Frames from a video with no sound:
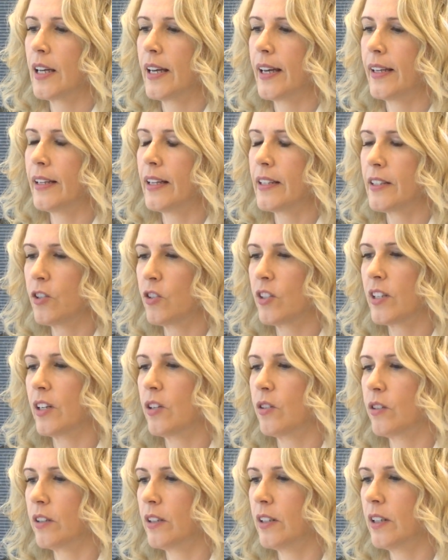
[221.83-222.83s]
And as you said
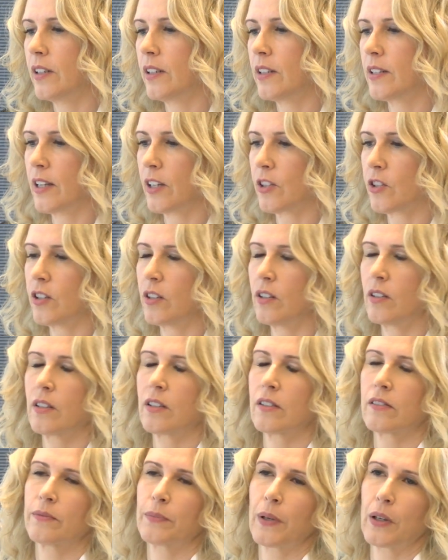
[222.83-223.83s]
earlier, it's actually not
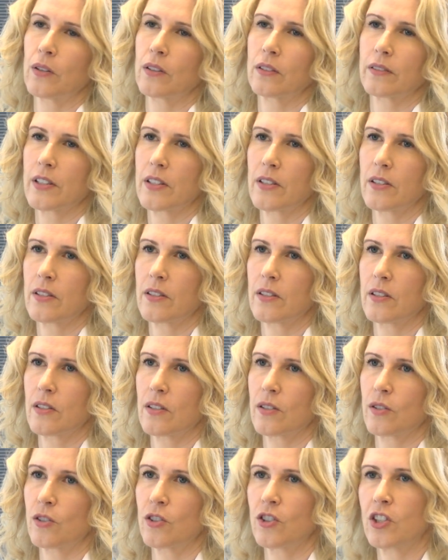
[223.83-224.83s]
about
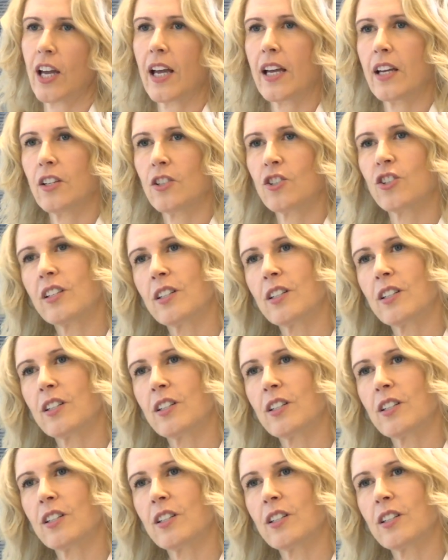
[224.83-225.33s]
resistance to change.